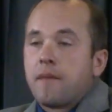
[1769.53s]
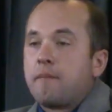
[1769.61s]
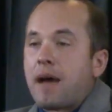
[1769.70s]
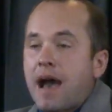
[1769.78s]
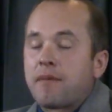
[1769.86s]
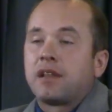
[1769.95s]

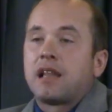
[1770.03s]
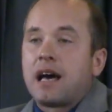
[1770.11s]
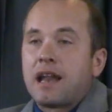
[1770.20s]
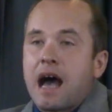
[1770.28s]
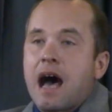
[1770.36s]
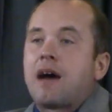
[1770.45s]

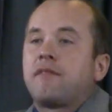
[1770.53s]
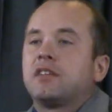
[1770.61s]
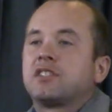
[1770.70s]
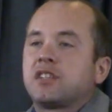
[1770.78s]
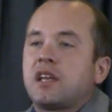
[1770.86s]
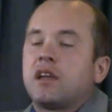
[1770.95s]
Babylon
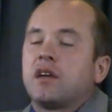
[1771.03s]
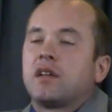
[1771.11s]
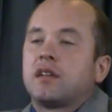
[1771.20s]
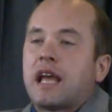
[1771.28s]
obviously